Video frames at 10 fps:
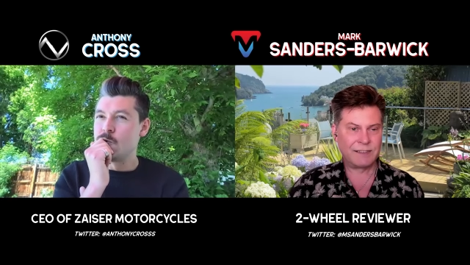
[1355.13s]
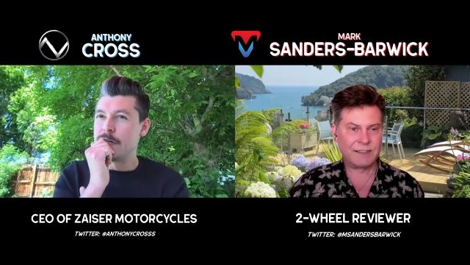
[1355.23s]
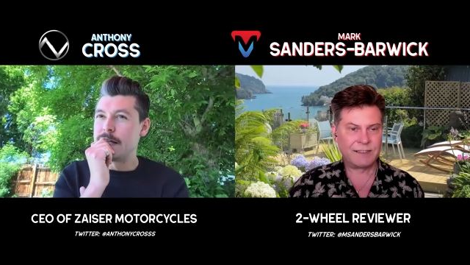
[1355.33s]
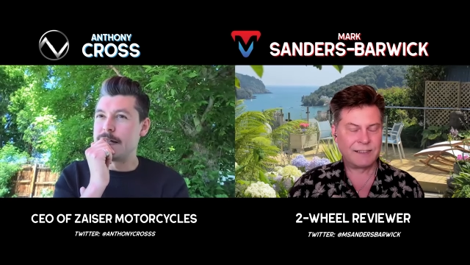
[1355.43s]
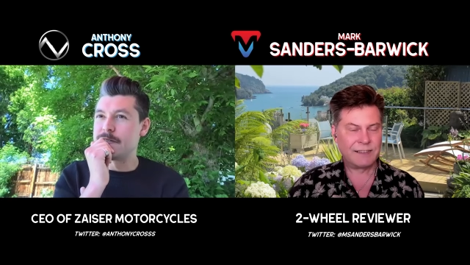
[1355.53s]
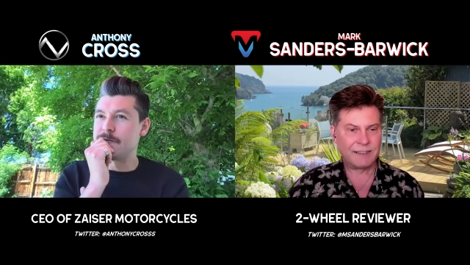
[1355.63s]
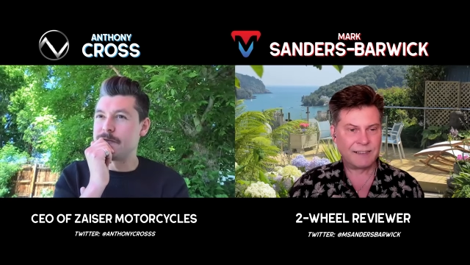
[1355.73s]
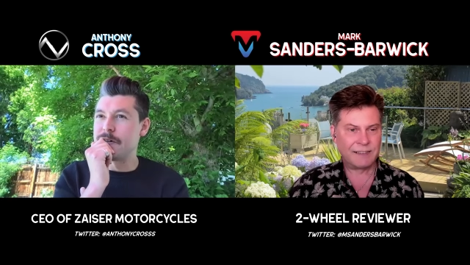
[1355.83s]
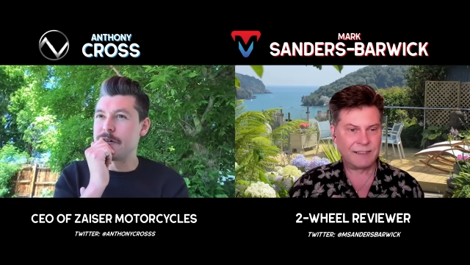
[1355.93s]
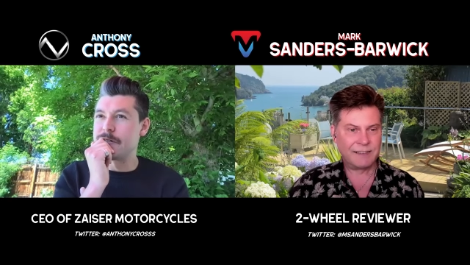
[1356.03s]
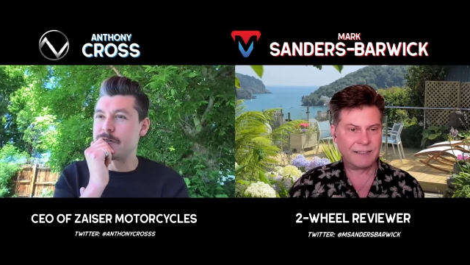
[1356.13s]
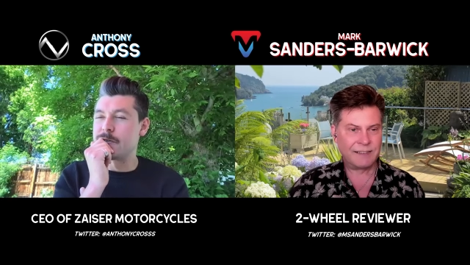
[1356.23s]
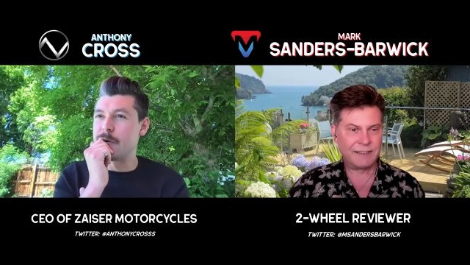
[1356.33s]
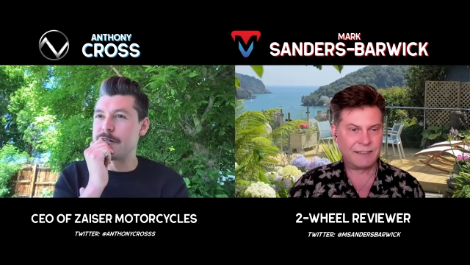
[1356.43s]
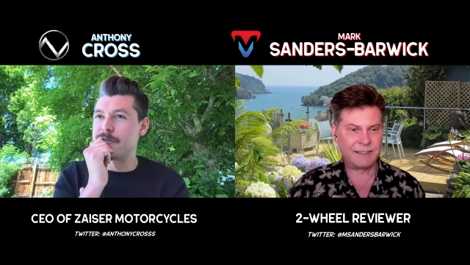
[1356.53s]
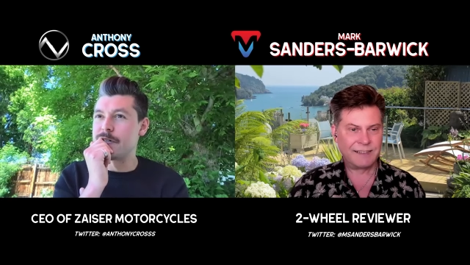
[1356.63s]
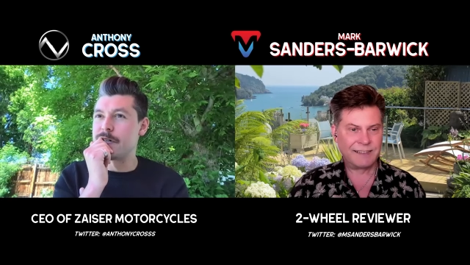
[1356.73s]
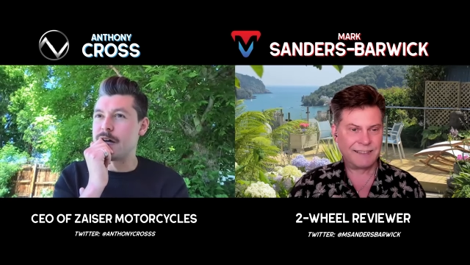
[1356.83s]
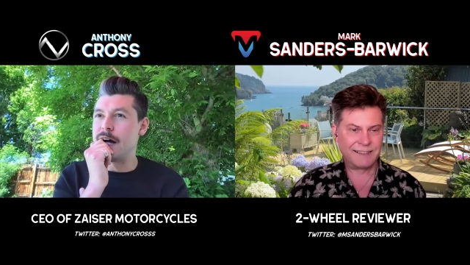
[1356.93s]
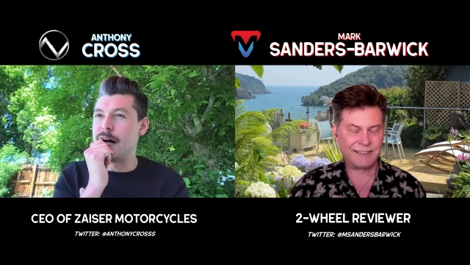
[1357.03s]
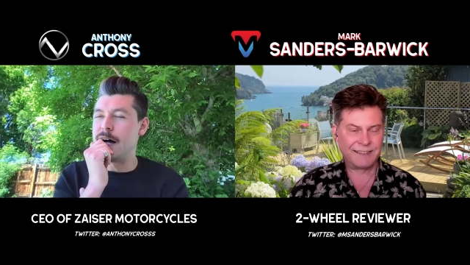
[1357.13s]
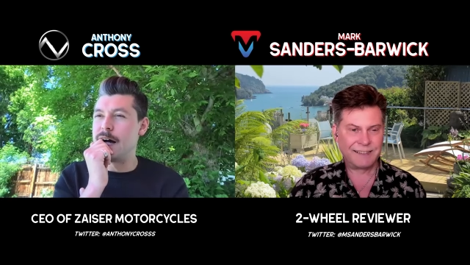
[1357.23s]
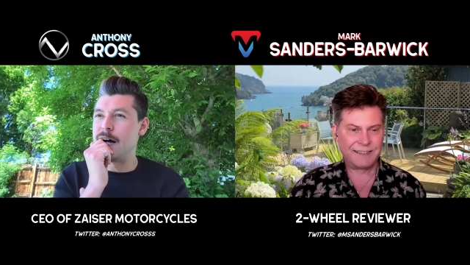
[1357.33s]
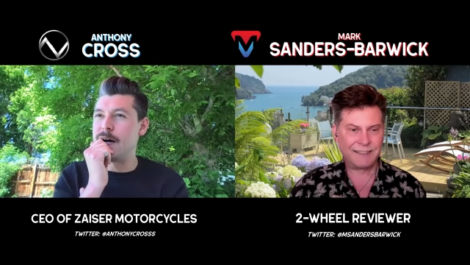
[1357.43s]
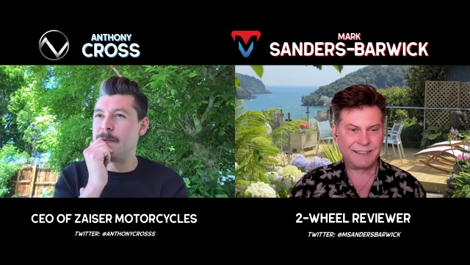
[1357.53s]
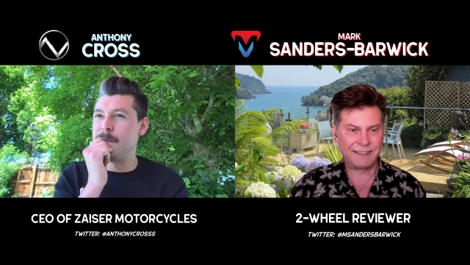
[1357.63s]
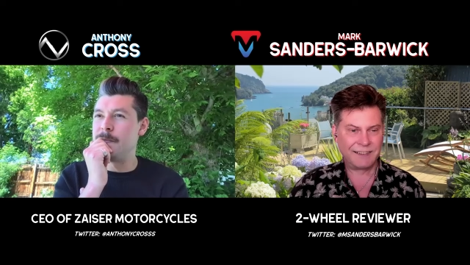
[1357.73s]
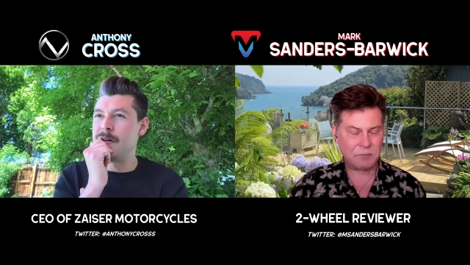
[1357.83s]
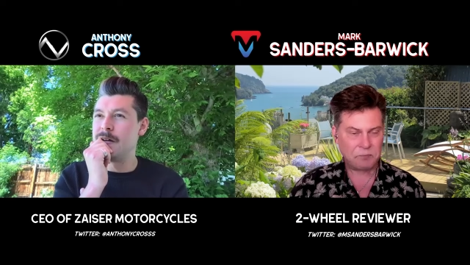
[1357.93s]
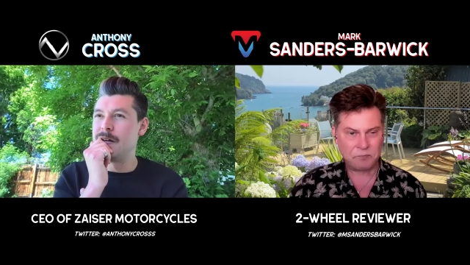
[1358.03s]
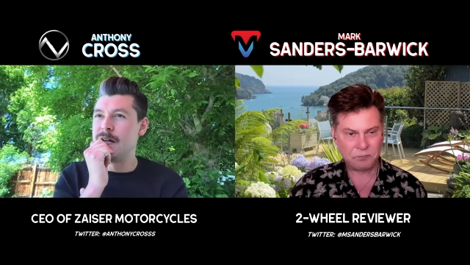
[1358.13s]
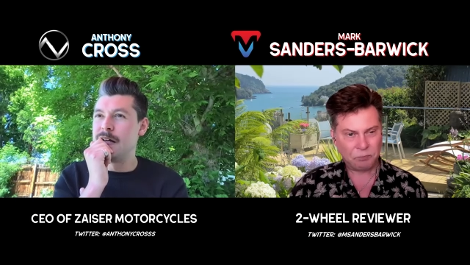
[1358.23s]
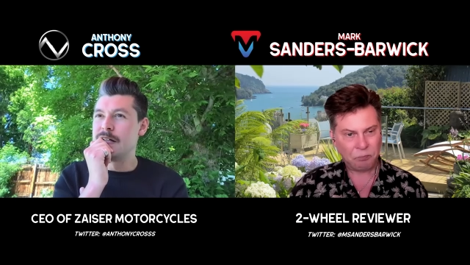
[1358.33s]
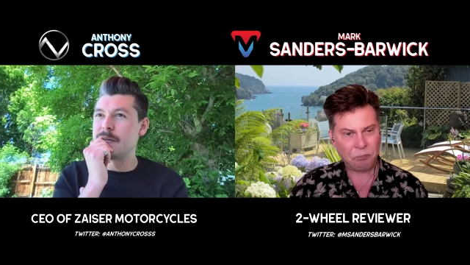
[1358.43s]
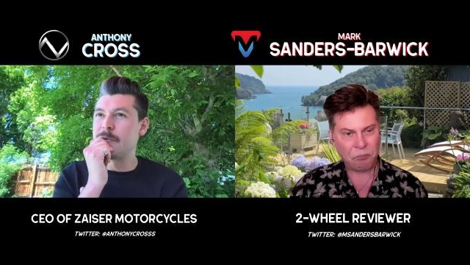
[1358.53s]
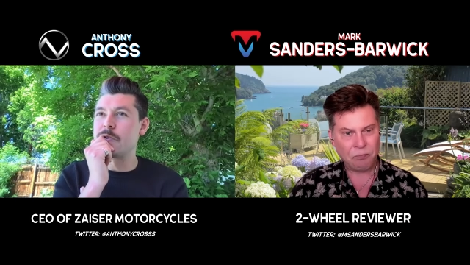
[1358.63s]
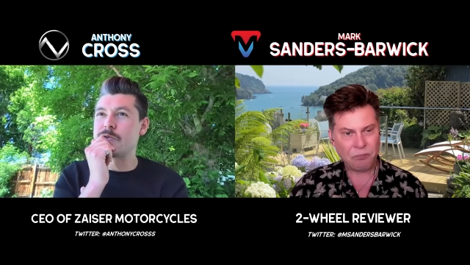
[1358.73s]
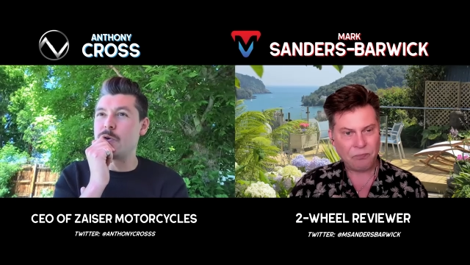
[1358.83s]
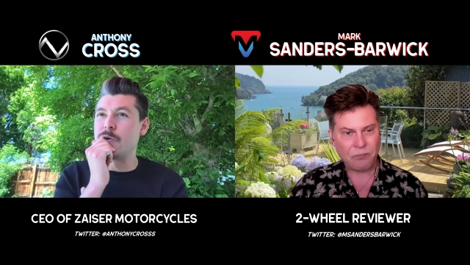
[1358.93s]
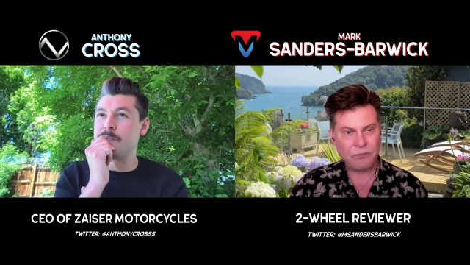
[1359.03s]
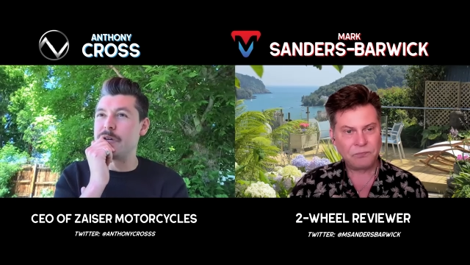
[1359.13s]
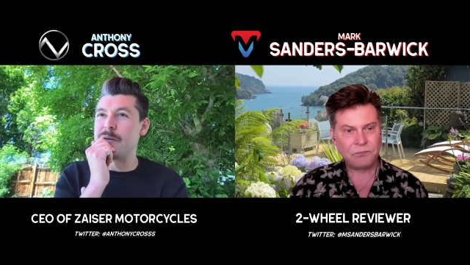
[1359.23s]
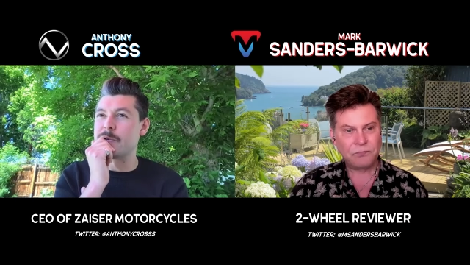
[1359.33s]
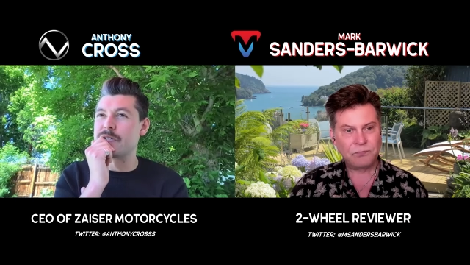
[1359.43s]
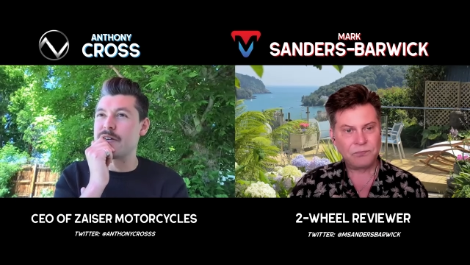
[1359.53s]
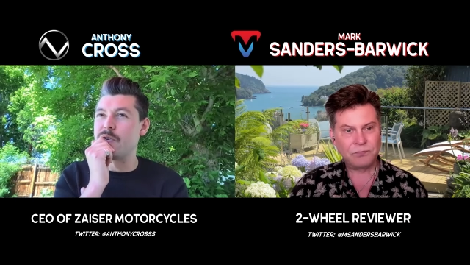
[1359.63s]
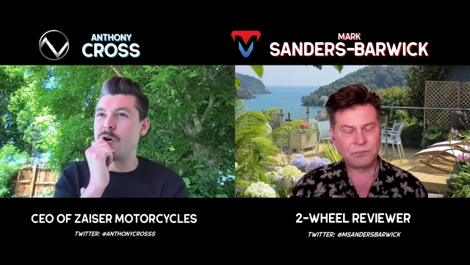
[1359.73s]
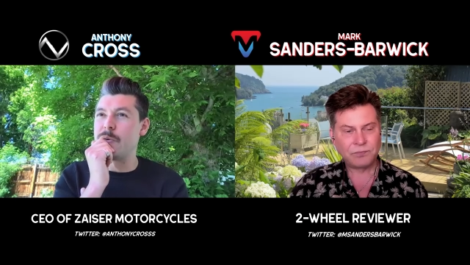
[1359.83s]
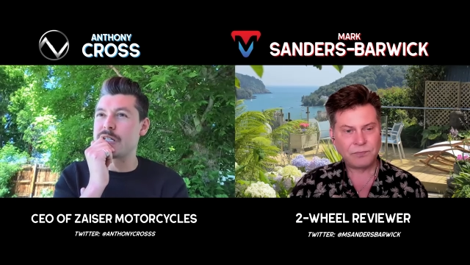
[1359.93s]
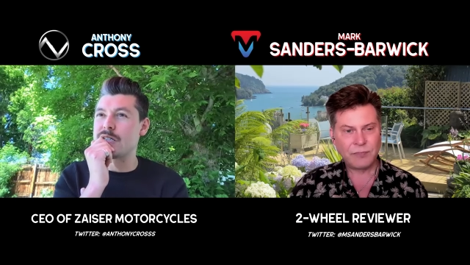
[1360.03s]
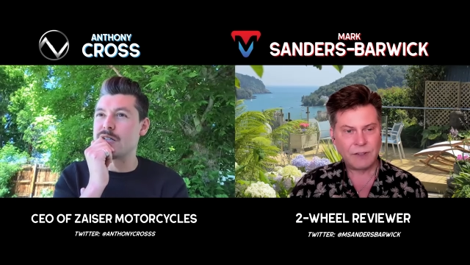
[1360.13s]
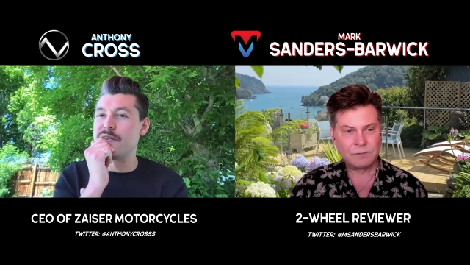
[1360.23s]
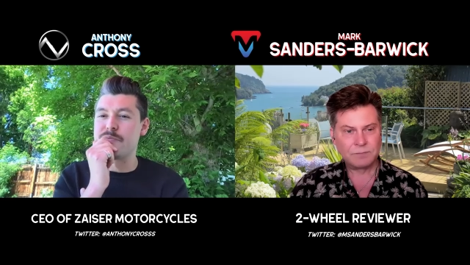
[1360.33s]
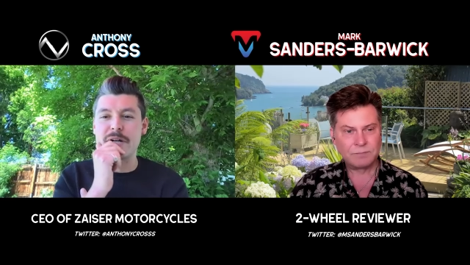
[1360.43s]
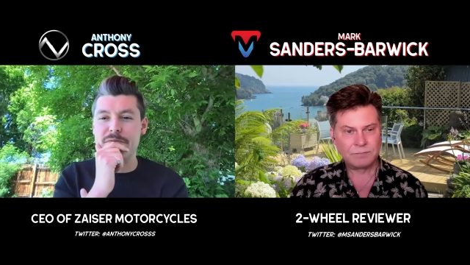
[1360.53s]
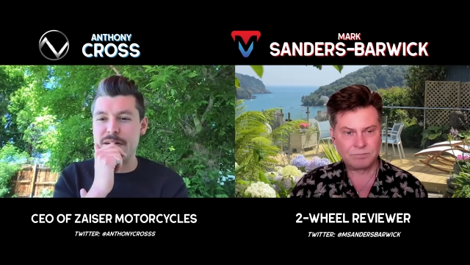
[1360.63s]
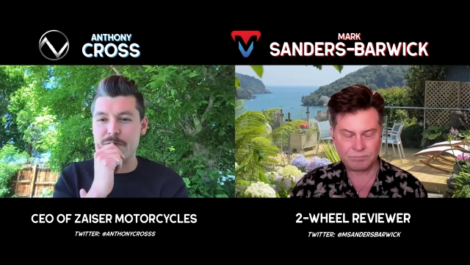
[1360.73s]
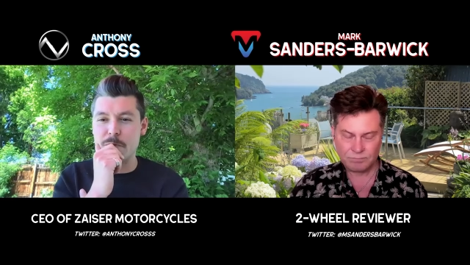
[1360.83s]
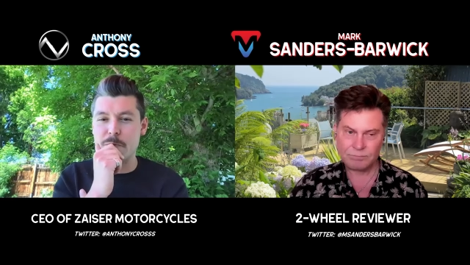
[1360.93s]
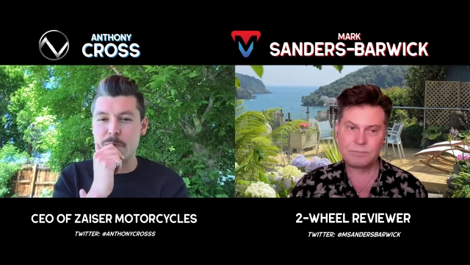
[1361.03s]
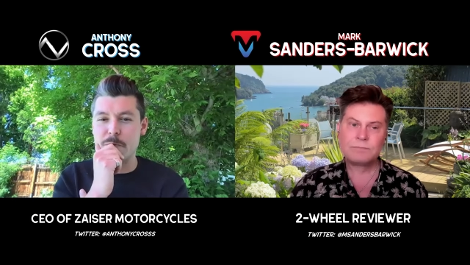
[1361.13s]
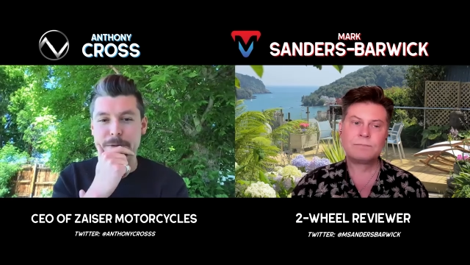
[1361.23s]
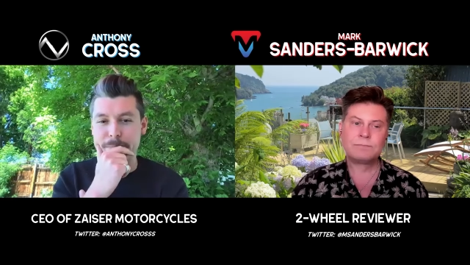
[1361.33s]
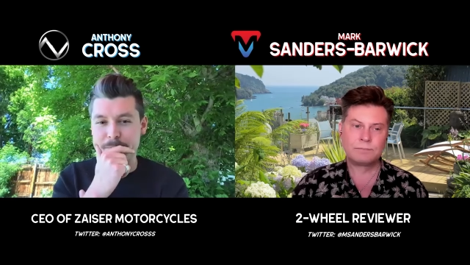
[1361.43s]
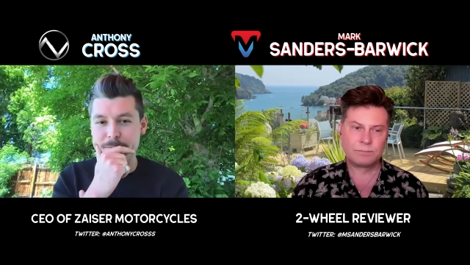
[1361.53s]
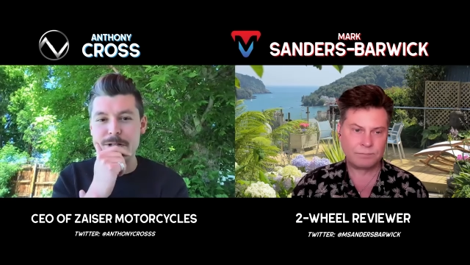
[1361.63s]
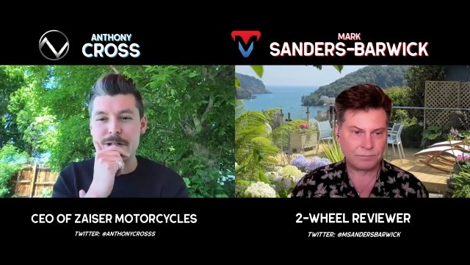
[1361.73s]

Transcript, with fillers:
Speaker 1: that's a very good question. Um, some of those old Beamers I've always loved, but I've never ridden them. You know,